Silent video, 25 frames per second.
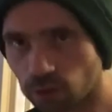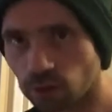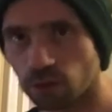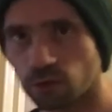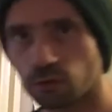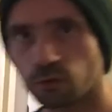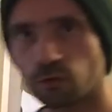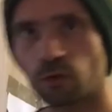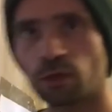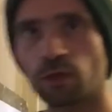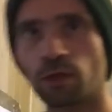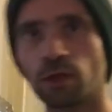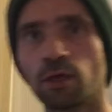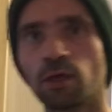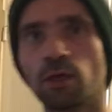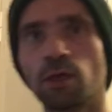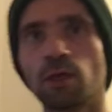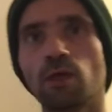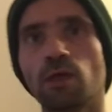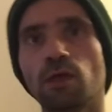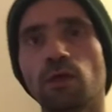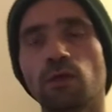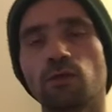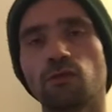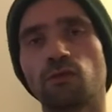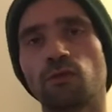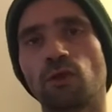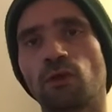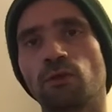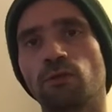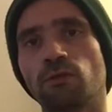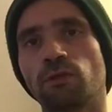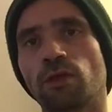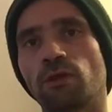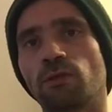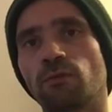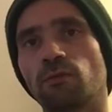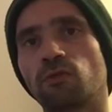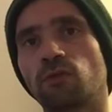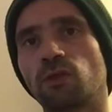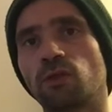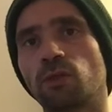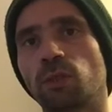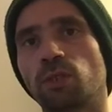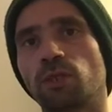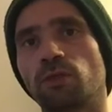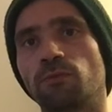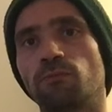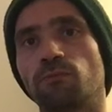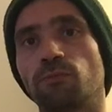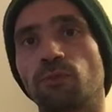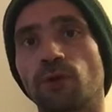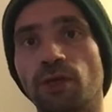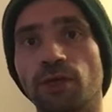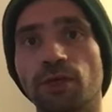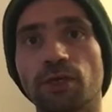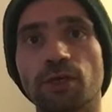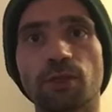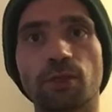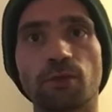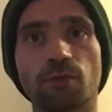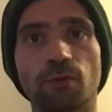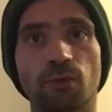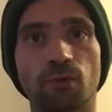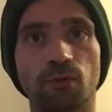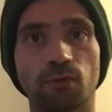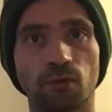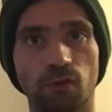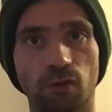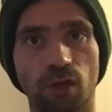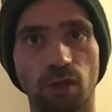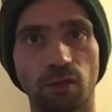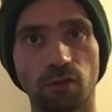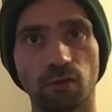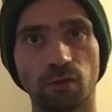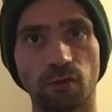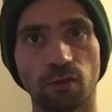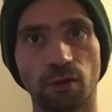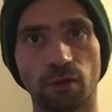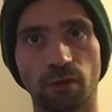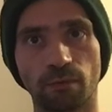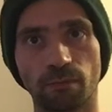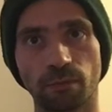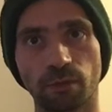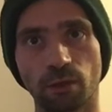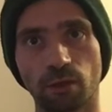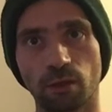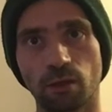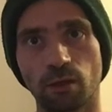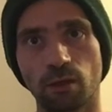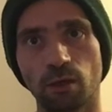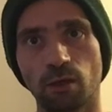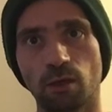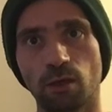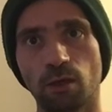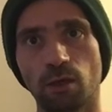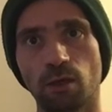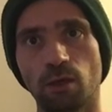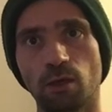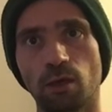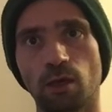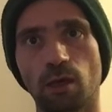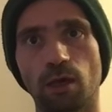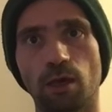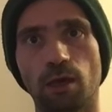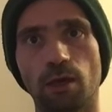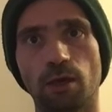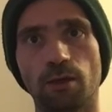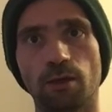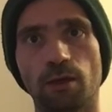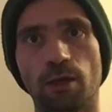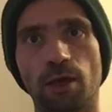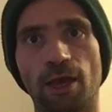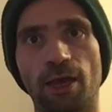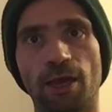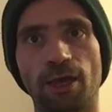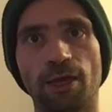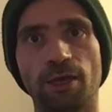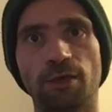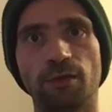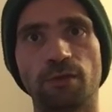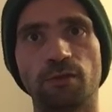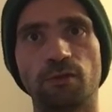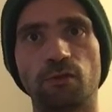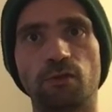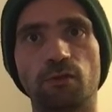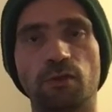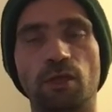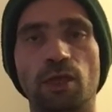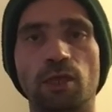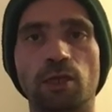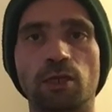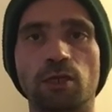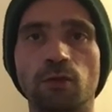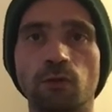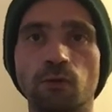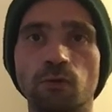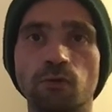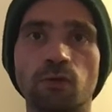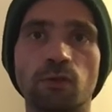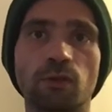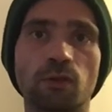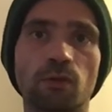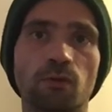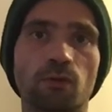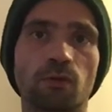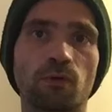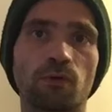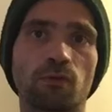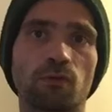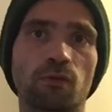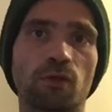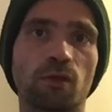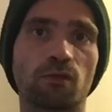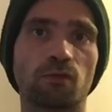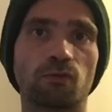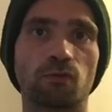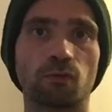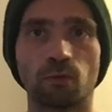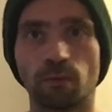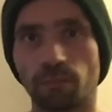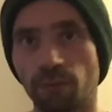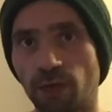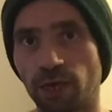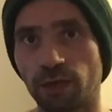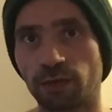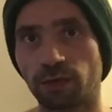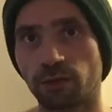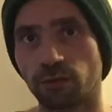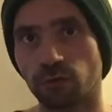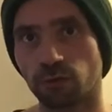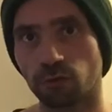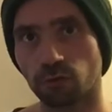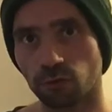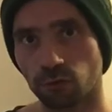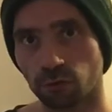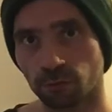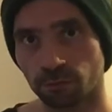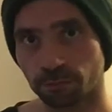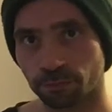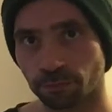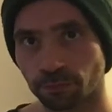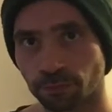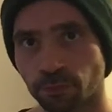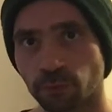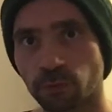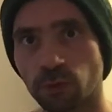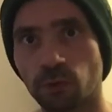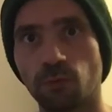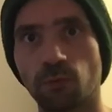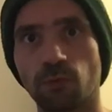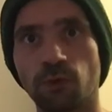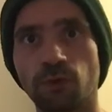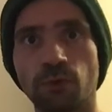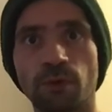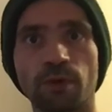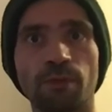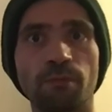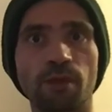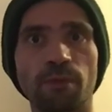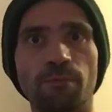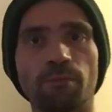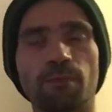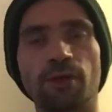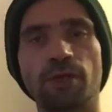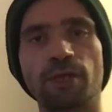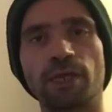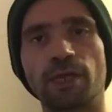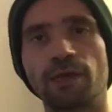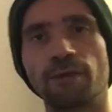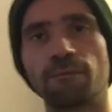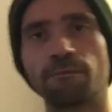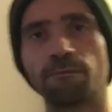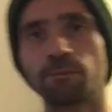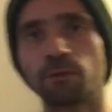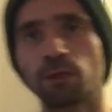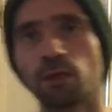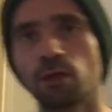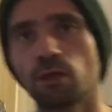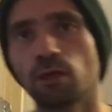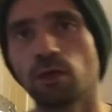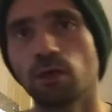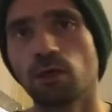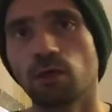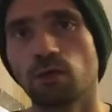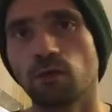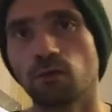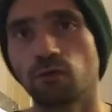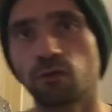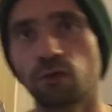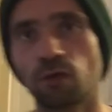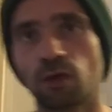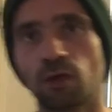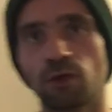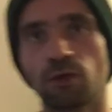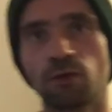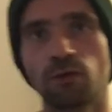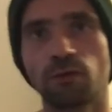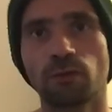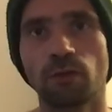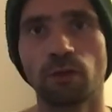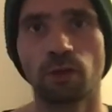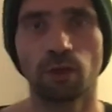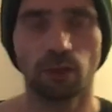So they're essentially breaking their own center and they're losing their own center of balance. What do I mean by that? So